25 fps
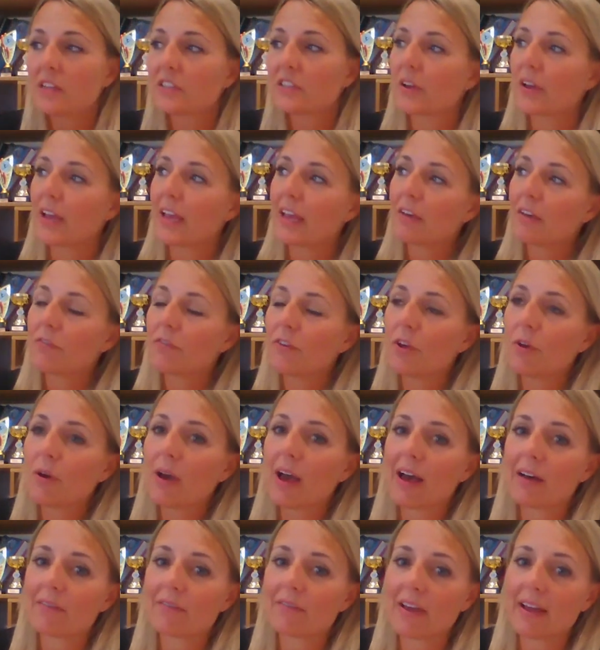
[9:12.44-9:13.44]
So if you
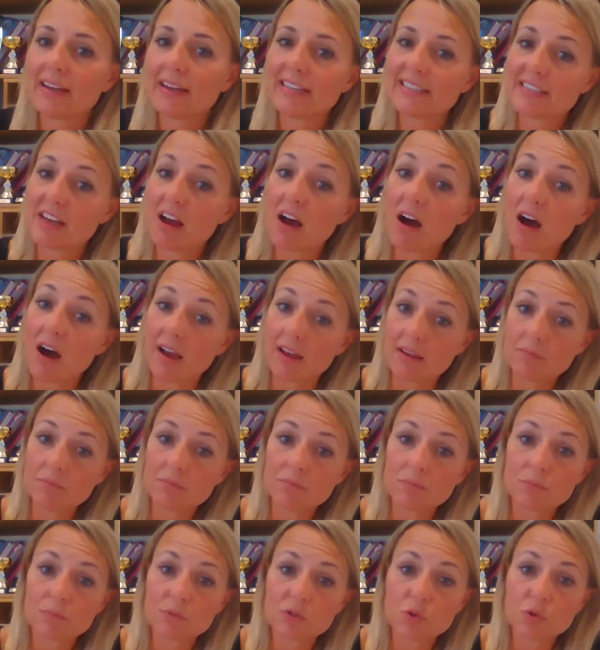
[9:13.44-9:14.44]
have any
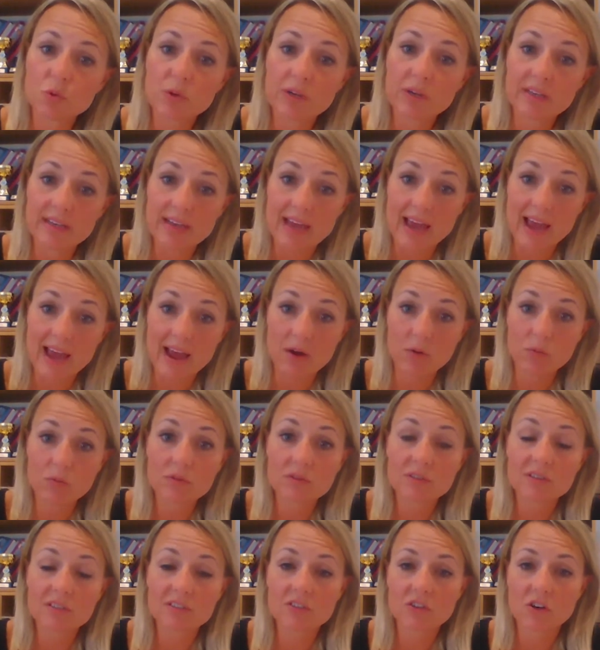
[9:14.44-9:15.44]
time between now
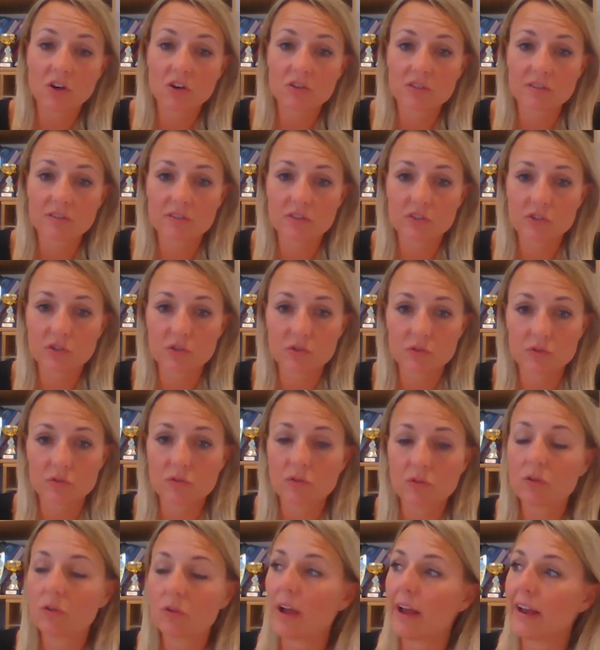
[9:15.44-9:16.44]
and the start of
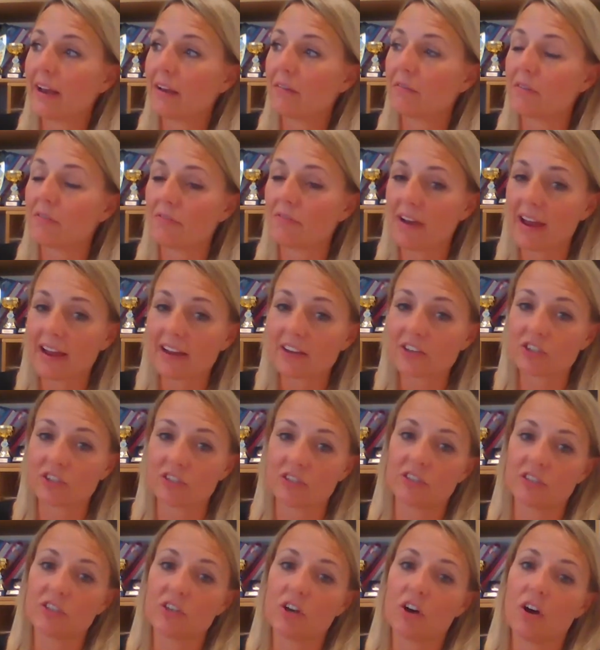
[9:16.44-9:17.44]
school, or any
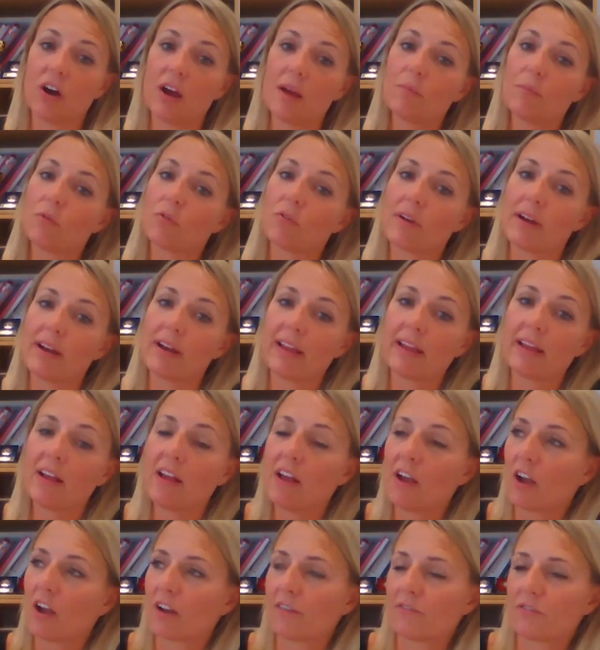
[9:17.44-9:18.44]
reflection time, or any
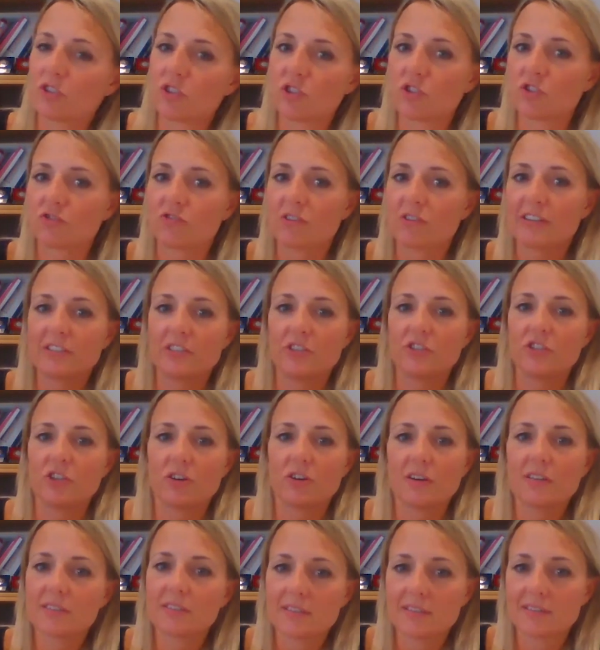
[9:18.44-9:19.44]

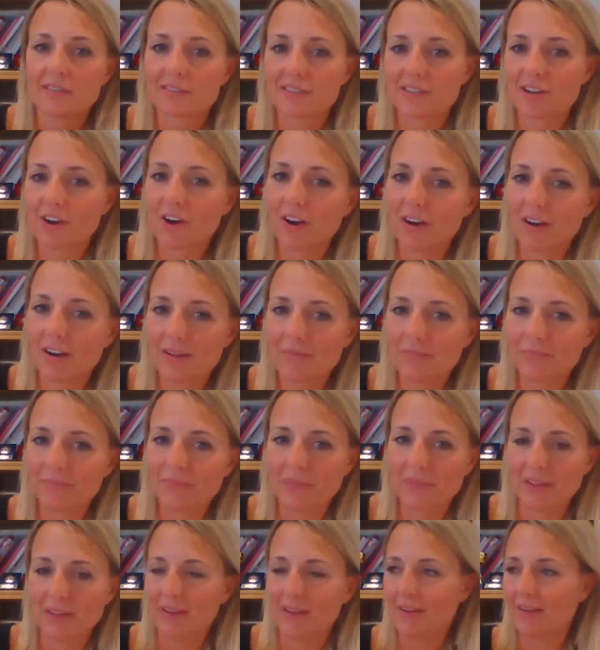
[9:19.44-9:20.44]
strategizing
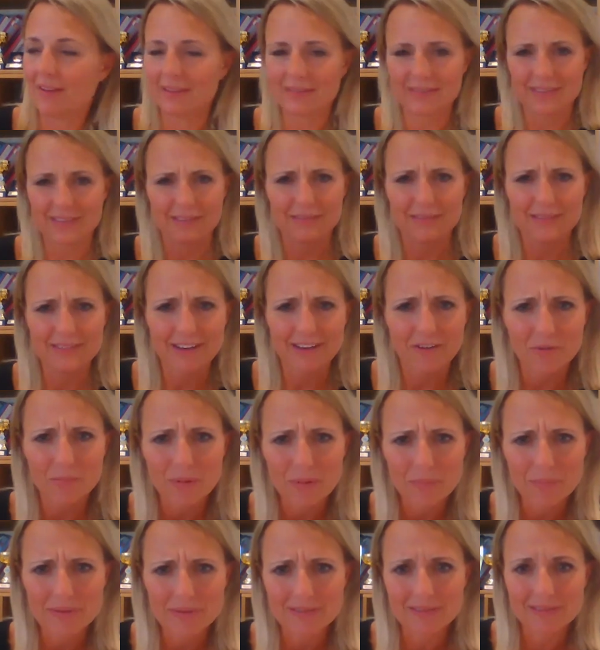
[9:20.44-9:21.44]
time, sounds
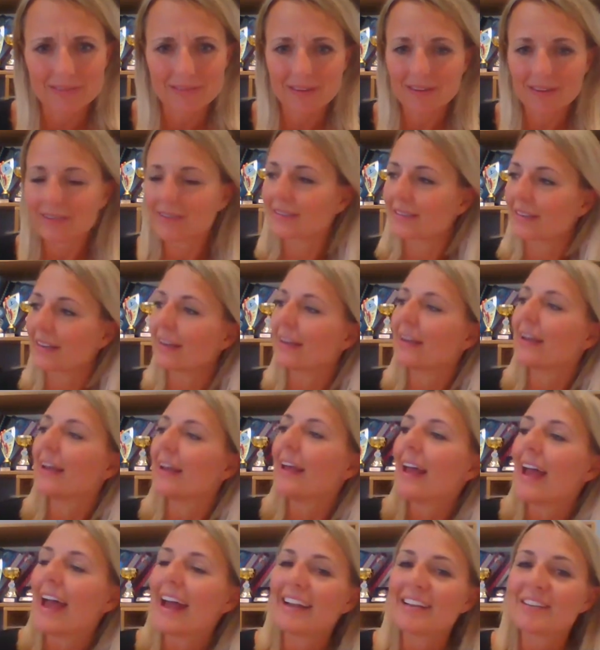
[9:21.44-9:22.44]
terribly business-like, doesn't it?
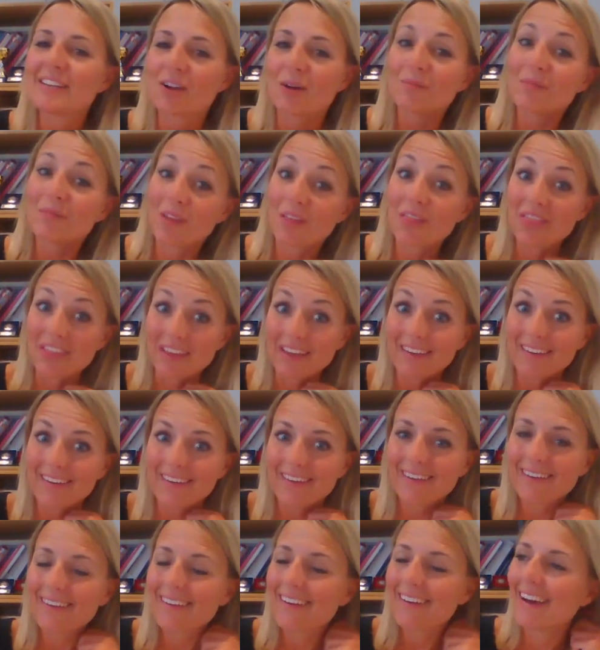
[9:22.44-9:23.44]
Any time to
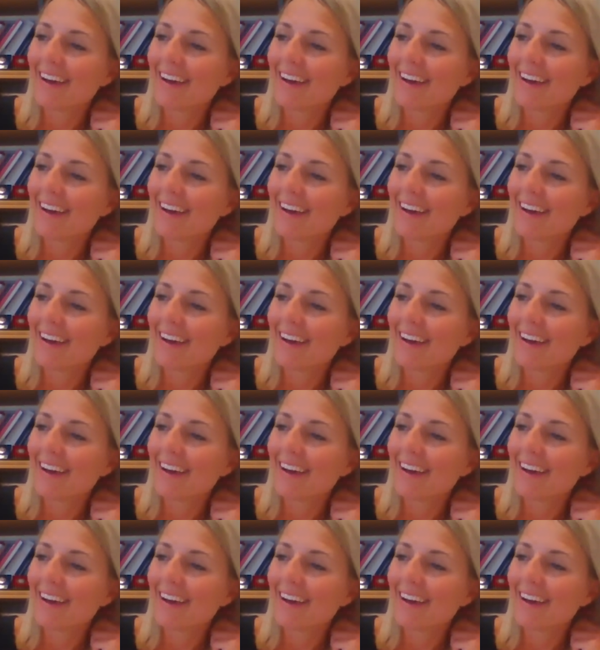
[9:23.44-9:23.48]
think,